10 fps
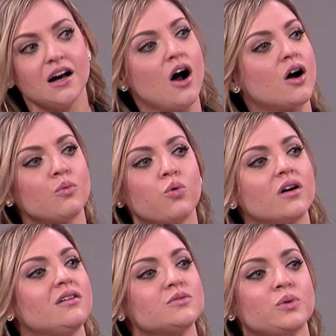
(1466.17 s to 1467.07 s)
Our
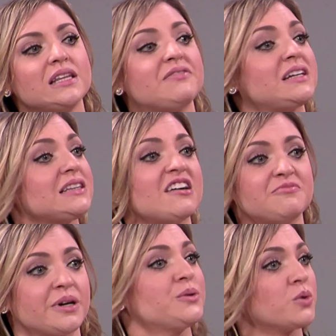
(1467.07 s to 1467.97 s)
world, we live in a left
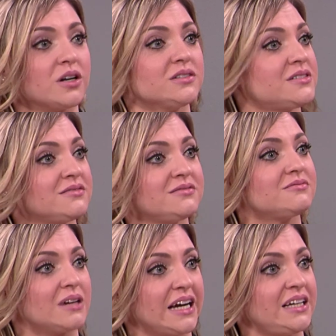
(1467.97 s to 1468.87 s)
brain world,
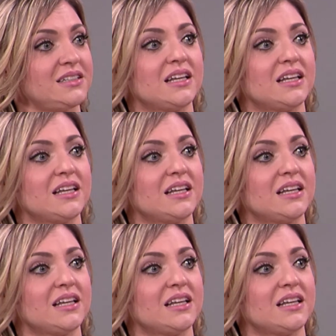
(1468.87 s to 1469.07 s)
right?